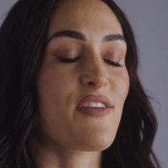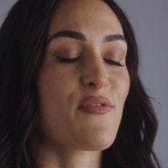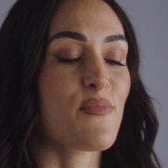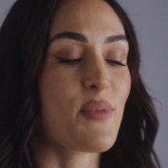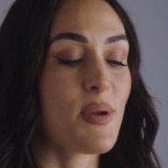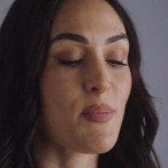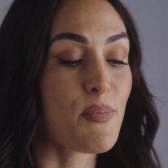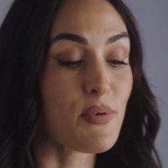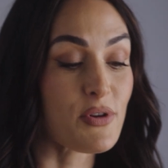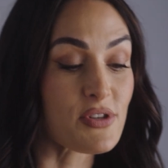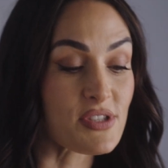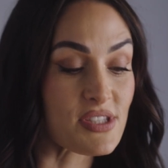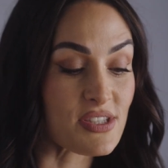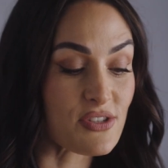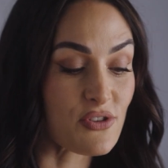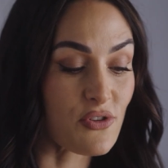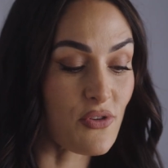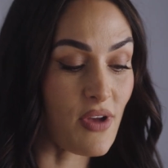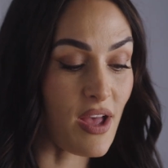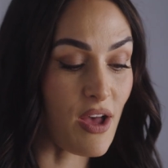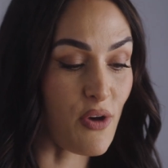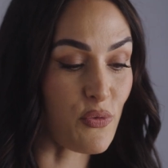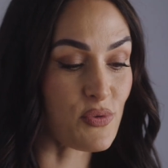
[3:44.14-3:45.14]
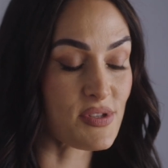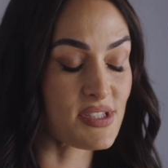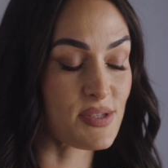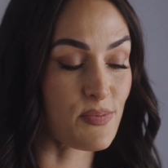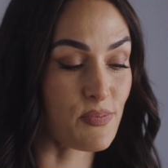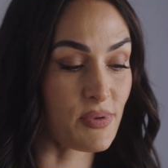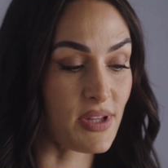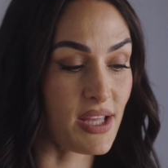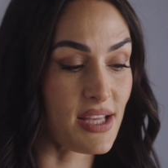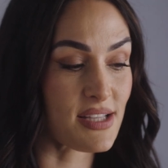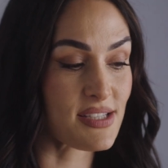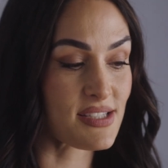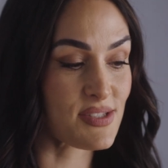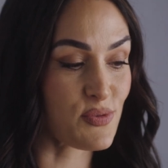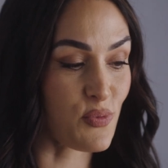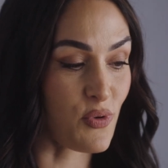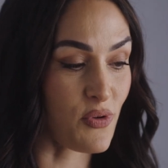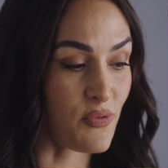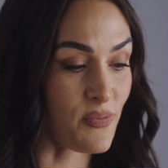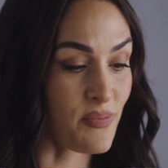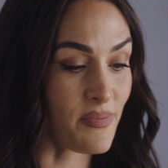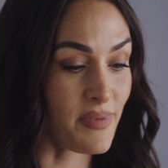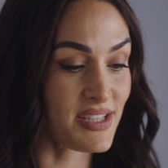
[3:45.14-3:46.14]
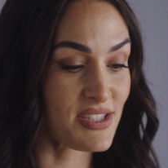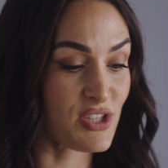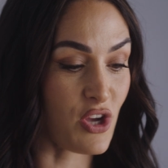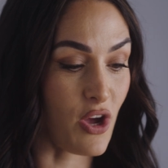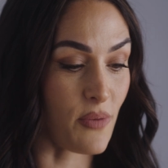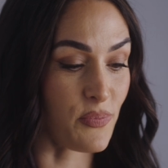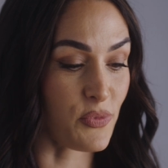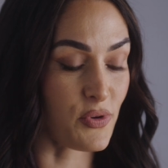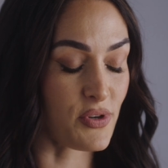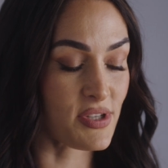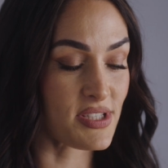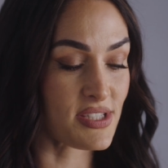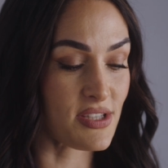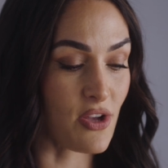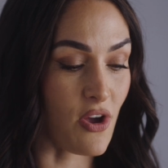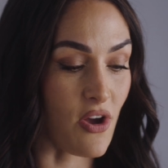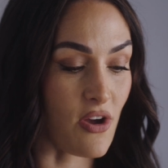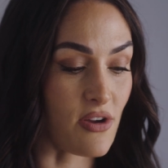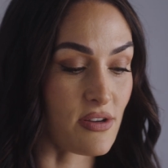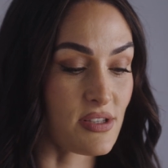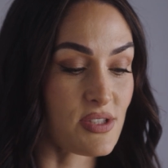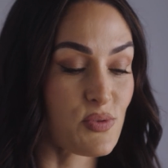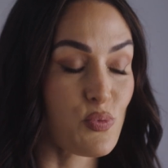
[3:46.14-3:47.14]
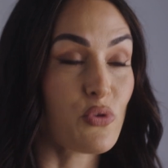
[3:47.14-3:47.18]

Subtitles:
if my personal health was a playlist, what would my top 3 songs?